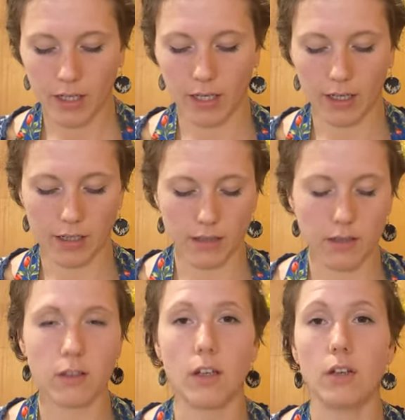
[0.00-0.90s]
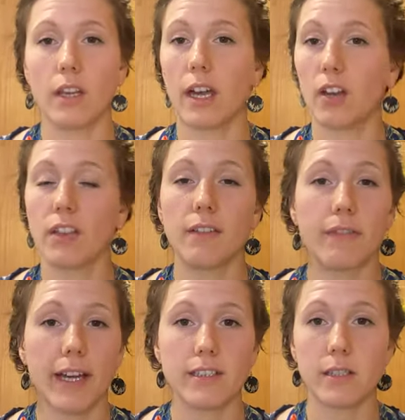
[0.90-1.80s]
and, you know, the healthy
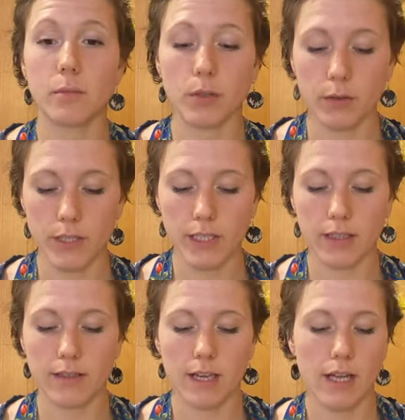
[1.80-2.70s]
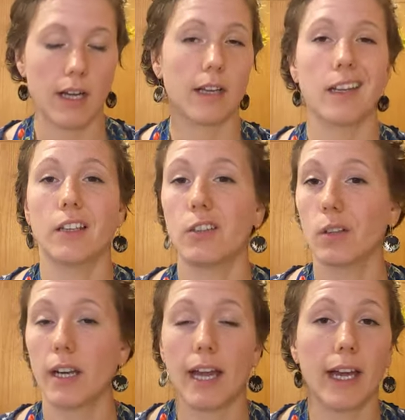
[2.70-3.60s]
fats and proteins. Again, you
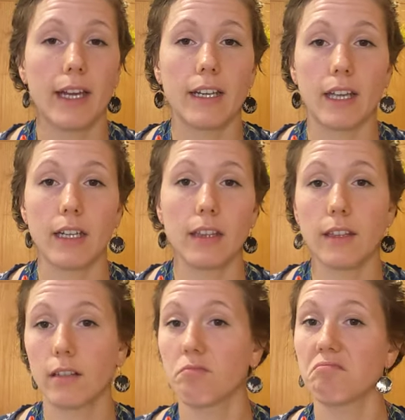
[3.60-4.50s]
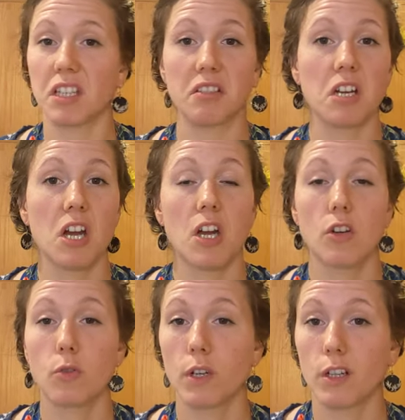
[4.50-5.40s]
can add anything like
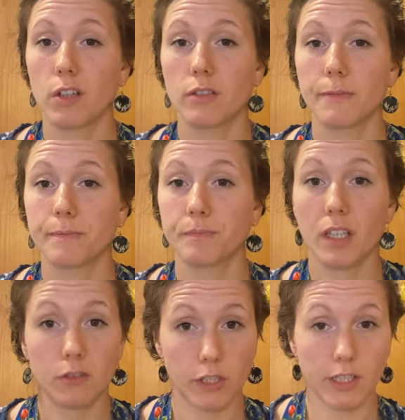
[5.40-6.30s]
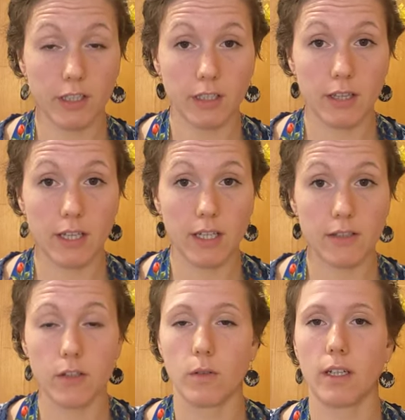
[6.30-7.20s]
grilled chicken to
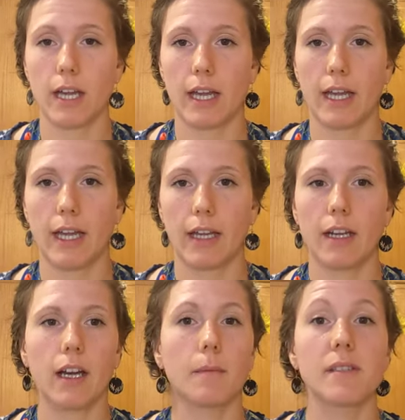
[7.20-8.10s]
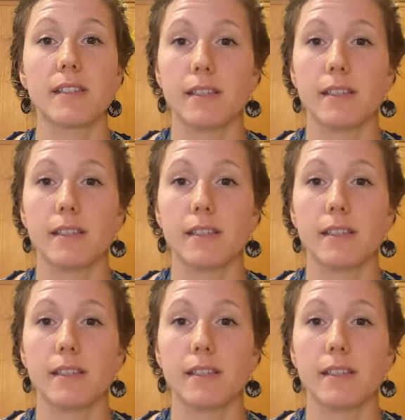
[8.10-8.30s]
this. You can add um,